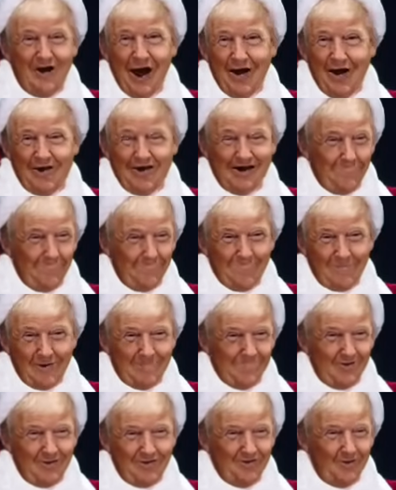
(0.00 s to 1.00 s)

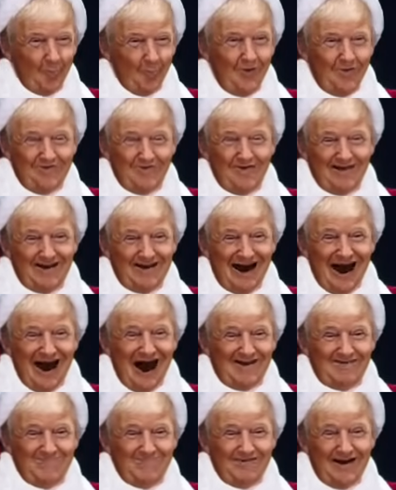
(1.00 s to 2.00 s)
mumbling once
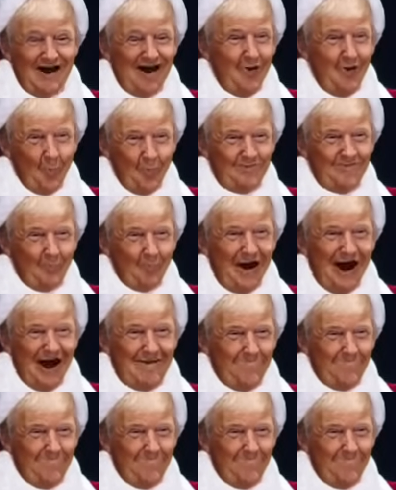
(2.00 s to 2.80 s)
again, with crappy